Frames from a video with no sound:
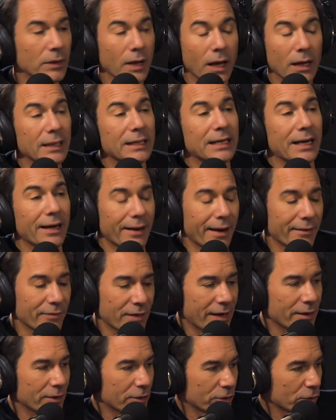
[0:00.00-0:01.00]
luckily, I
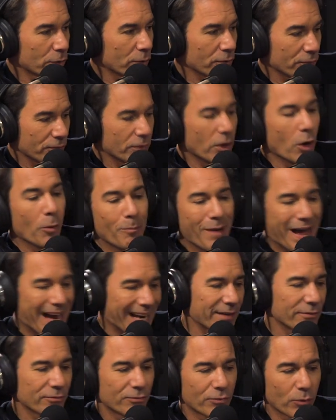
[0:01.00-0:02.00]
haven't had to sort of go back and